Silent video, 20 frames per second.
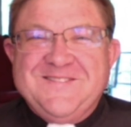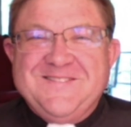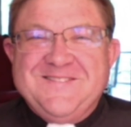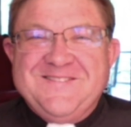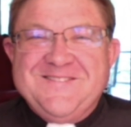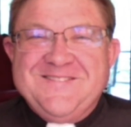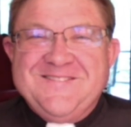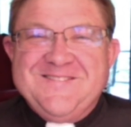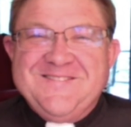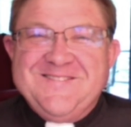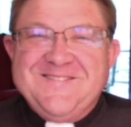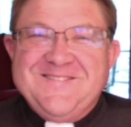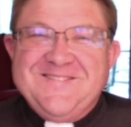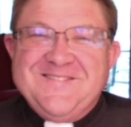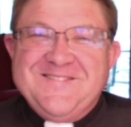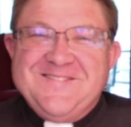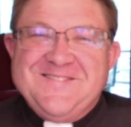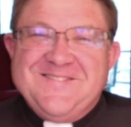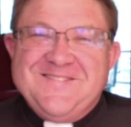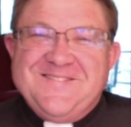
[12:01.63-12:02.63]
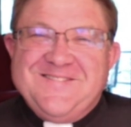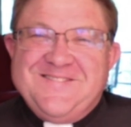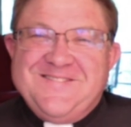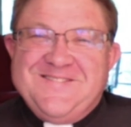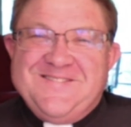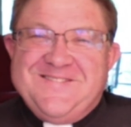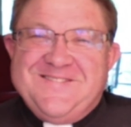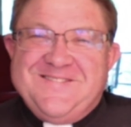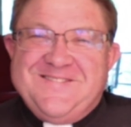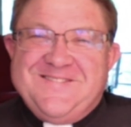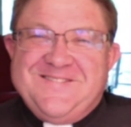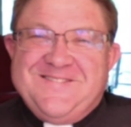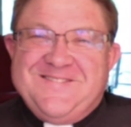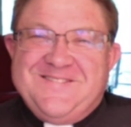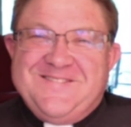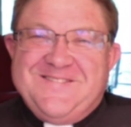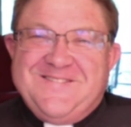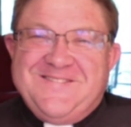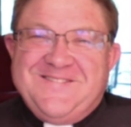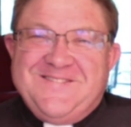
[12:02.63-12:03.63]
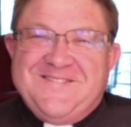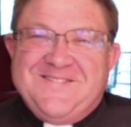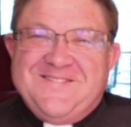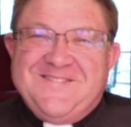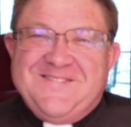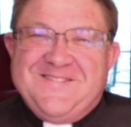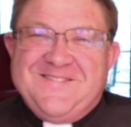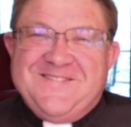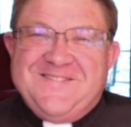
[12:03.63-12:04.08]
(silent)